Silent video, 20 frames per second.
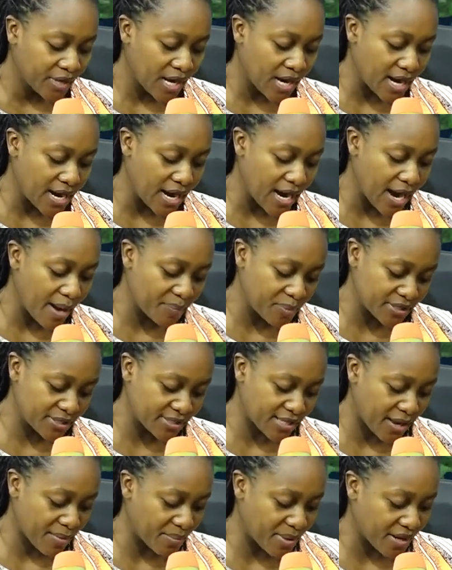Happy
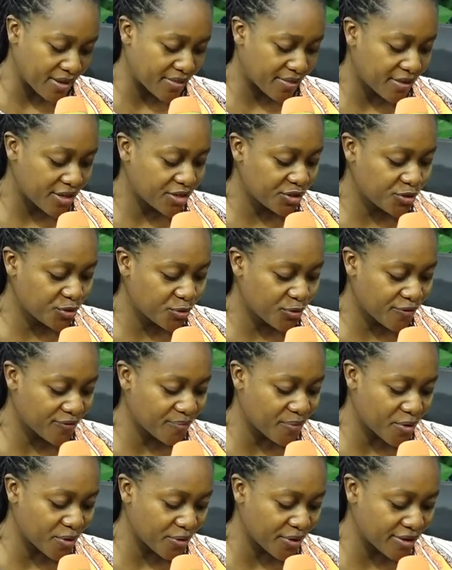Sabbath. Issue of
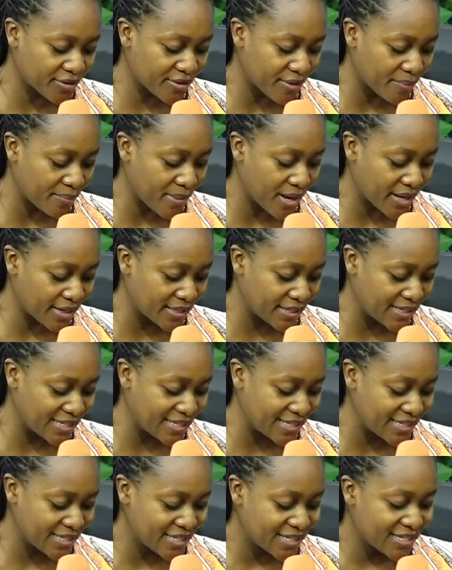borrowing the
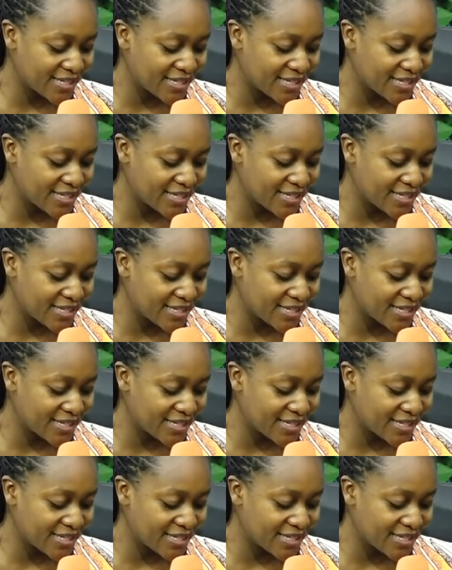money